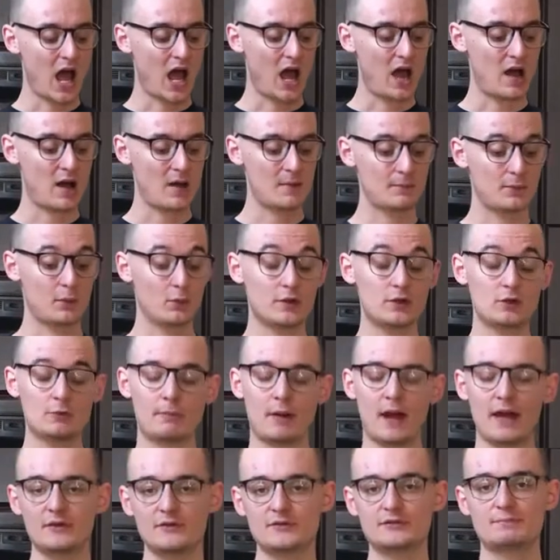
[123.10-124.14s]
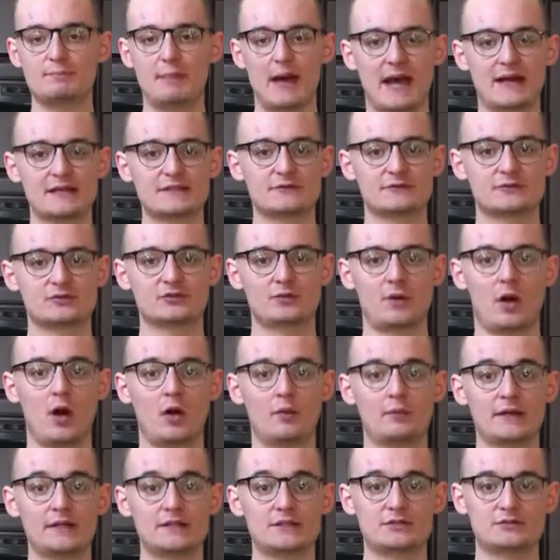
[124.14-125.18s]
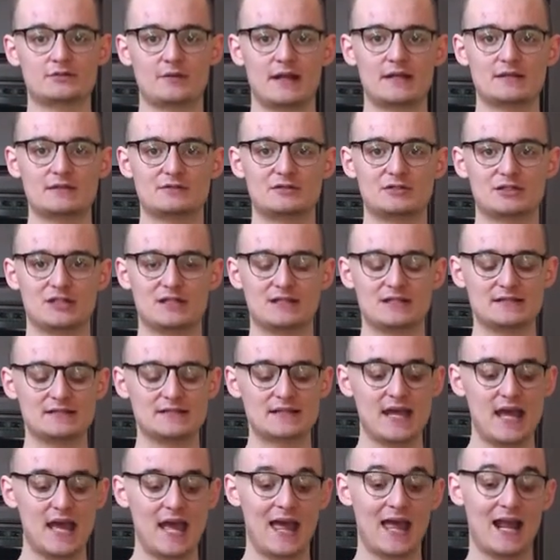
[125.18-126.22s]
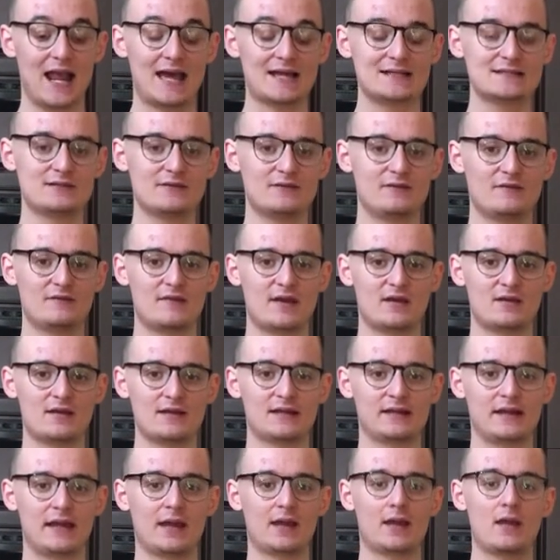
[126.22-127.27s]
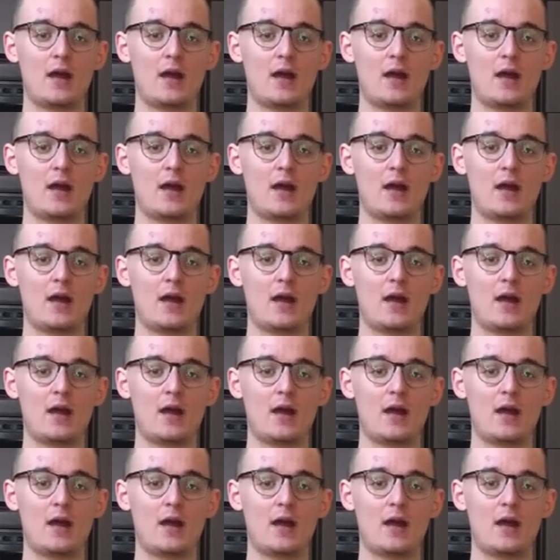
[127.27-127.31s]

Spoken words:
but when you buy those bags of already shredded cheese, it has a very